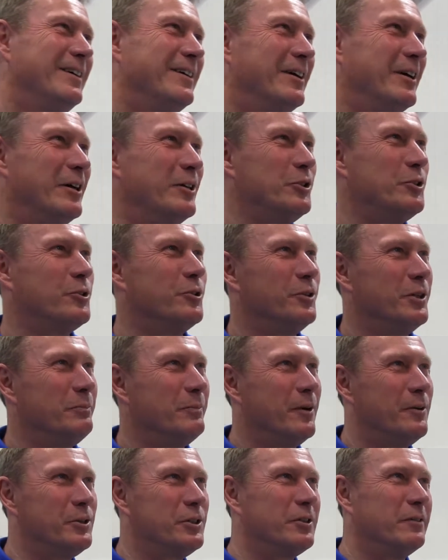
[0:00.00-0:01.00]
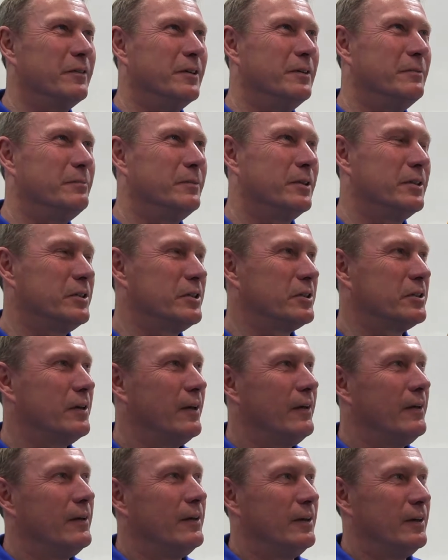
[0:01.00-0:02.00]
I enjoyed most of it, but
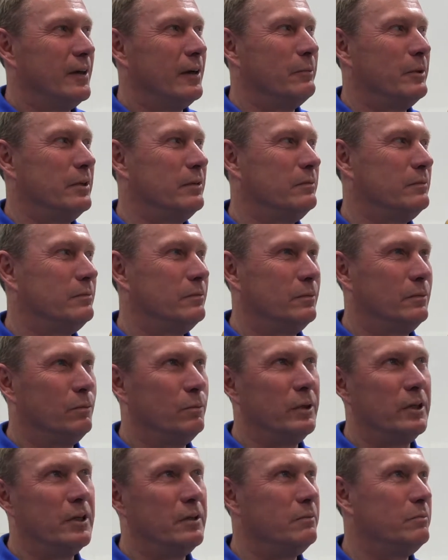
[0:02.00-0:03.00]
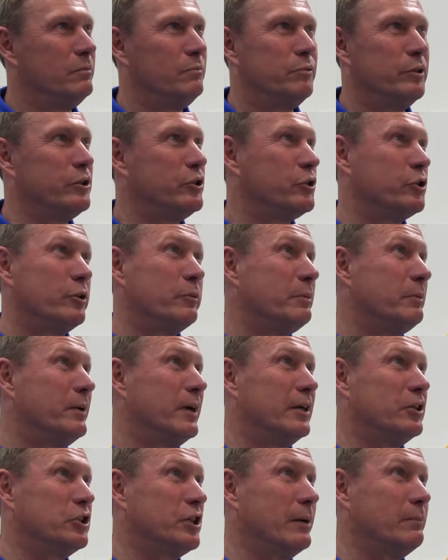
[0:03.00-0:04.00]
I mean, winning British
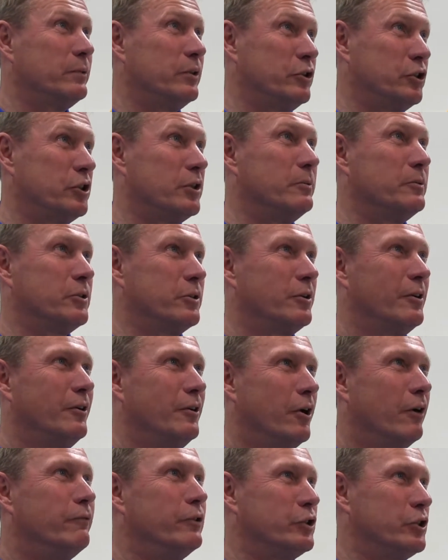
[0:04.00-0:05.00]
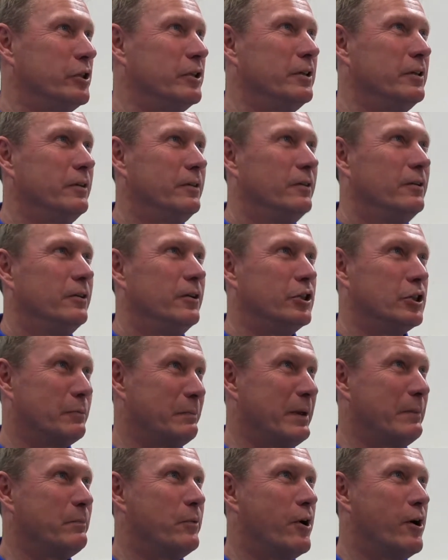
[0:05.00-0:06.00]
Superbike championships obviously is a
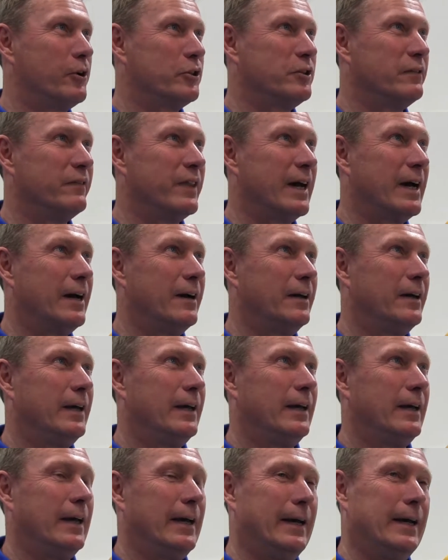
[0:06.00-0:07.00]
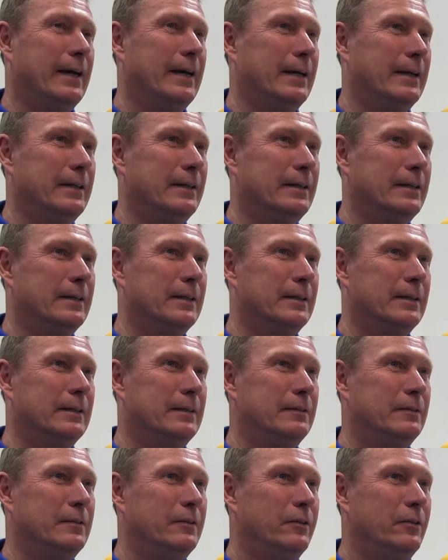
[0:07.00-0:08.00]
big part of that, and
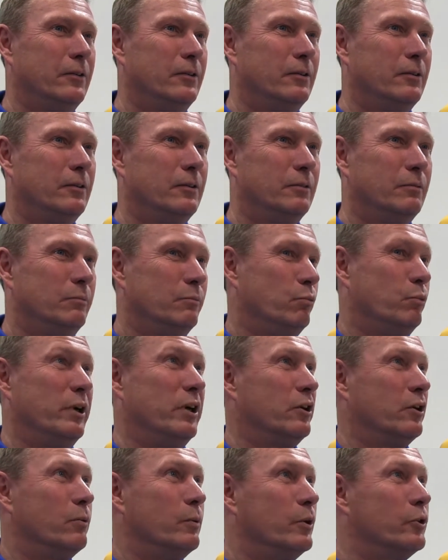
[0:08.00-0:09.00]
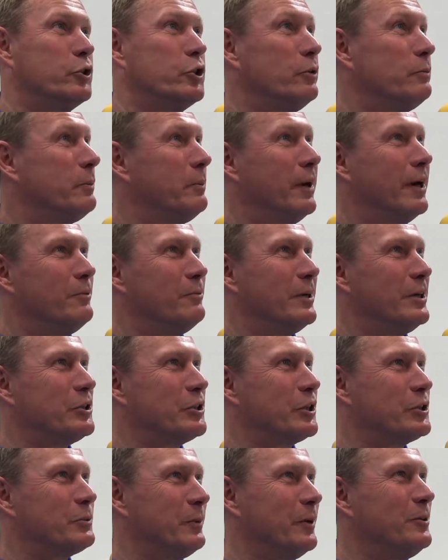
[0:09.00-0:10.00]
winning a World Superbike race,
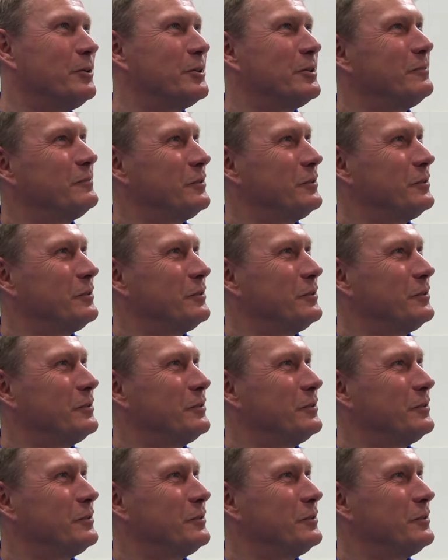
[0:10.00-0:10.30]
I suppose. We